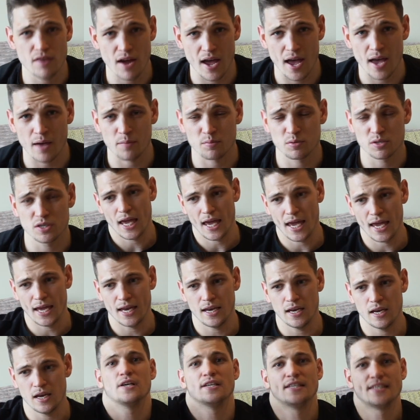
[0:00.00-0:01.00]
reps,
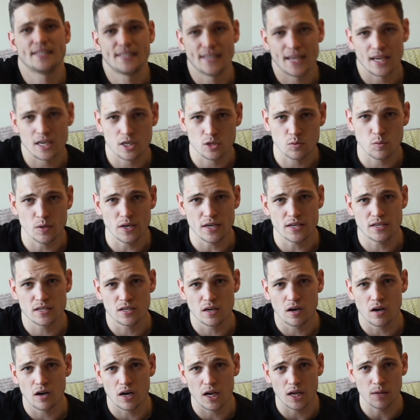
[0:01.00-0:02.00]
in 6 weeks
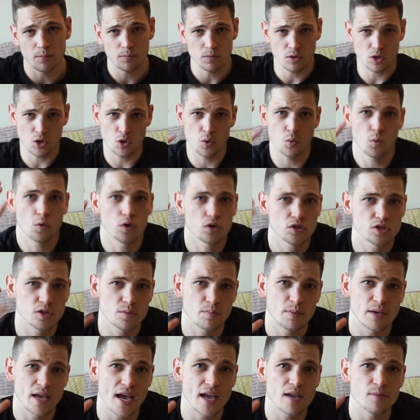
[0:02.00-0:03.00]
time, you want to
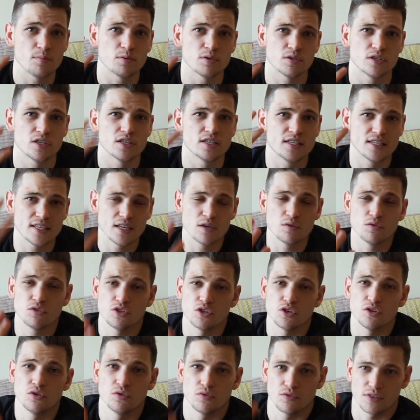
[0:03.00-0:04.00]
be able to still
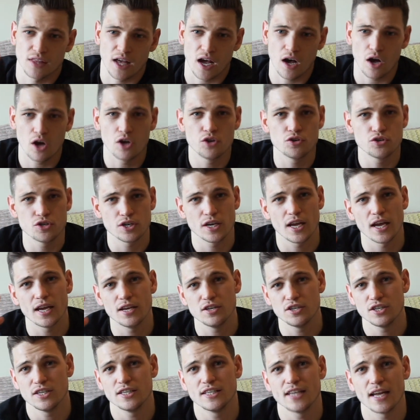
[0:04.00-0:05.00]
do that 100
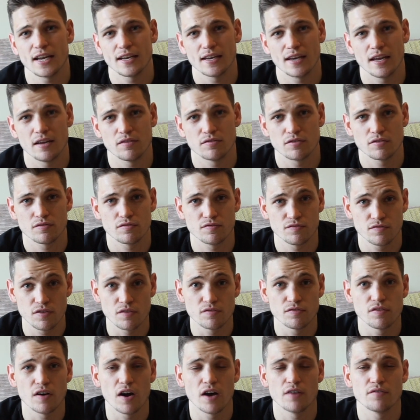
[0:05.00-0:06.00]
kg deadlift for
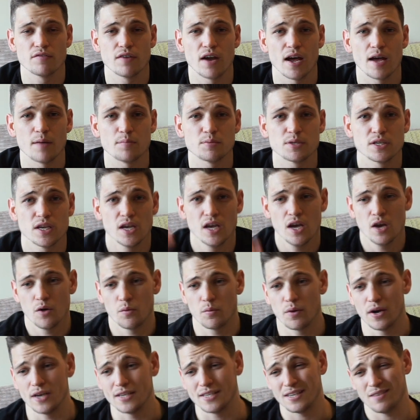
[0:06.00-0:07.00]
5 reps.
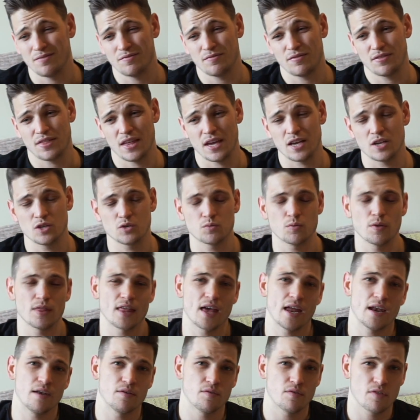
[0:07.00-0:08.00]
Whereas if things were
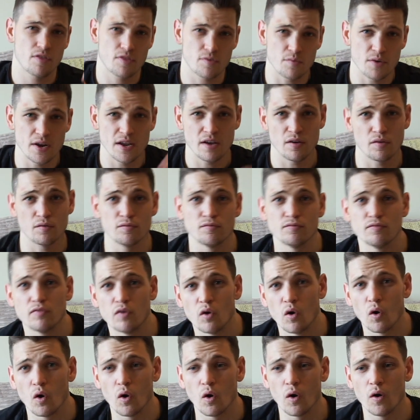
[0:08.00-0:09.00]
then 3 on
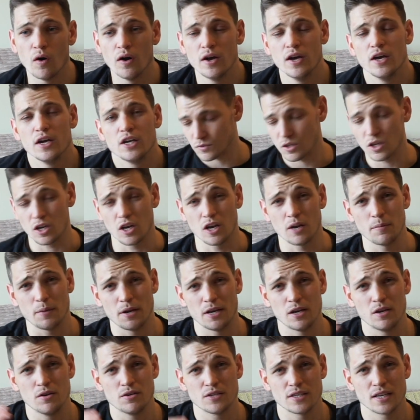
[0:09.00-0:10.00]
4, you're gonna be
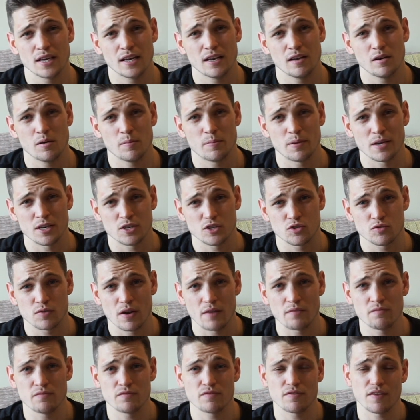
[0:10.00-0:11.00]
losing a little bit of
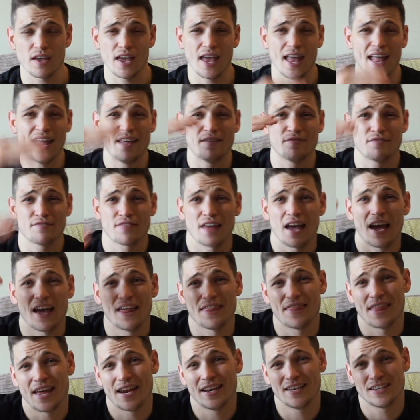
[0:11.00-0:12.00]
strength. If
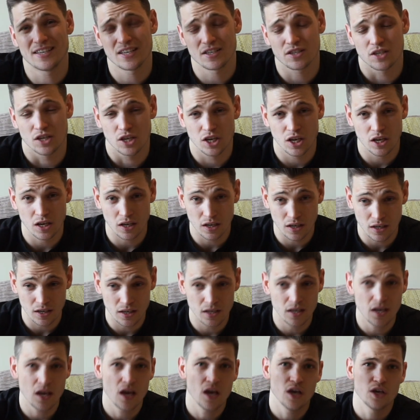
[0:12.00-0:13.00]
that then does
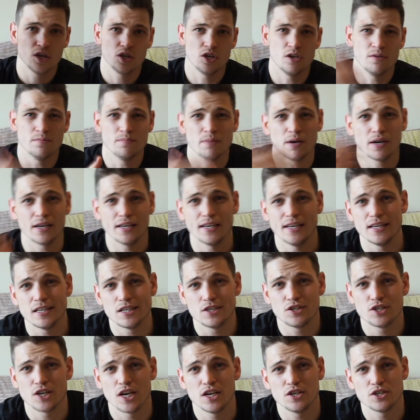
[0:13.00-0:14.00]
occur, you might need
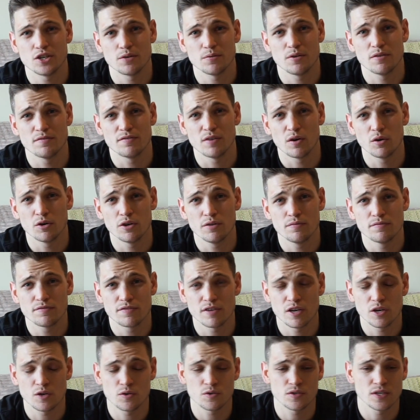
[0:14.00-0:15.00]
to change up your volume
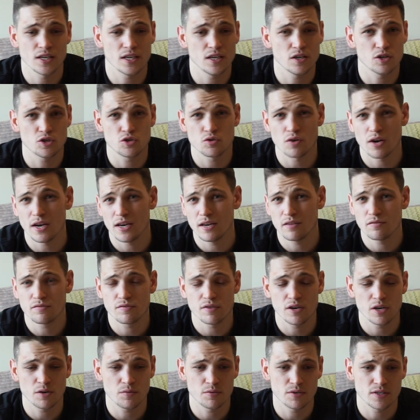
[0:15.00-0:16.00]
frequency, your training
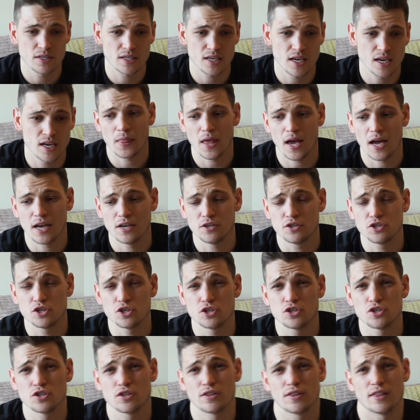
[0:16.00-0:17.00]
frequency, and
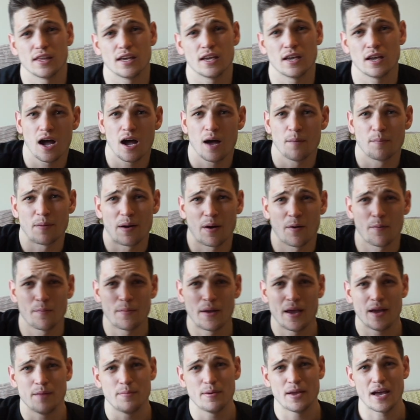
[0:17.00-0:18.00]
just think about
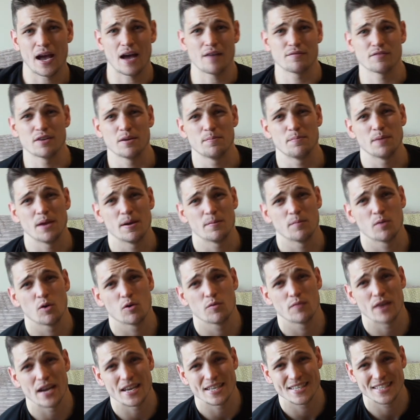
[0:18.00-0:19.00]
maybe having a bit
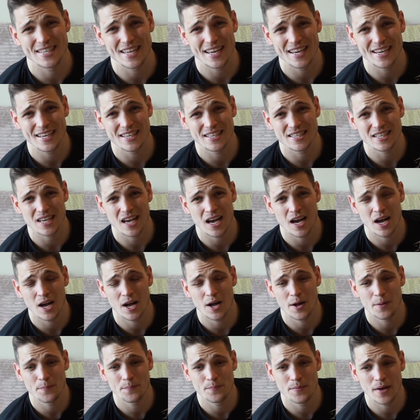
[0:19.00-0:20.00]
more rest days
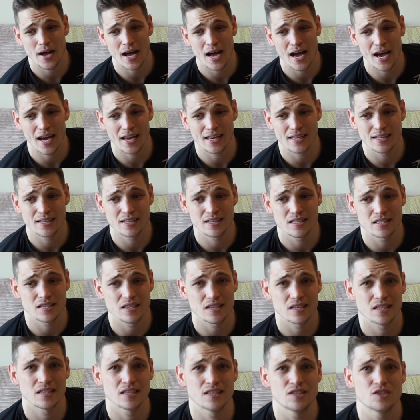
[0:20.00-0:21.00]
and
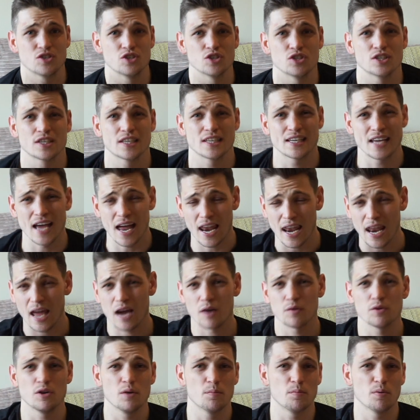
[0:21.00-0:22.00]
just
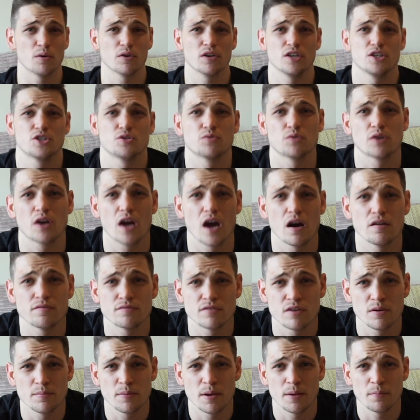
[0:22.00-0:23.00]
allow your body to
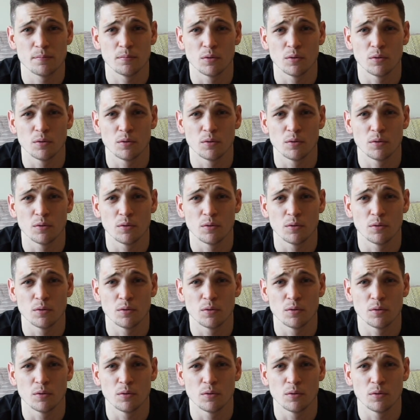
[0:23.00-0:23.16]
recover a bit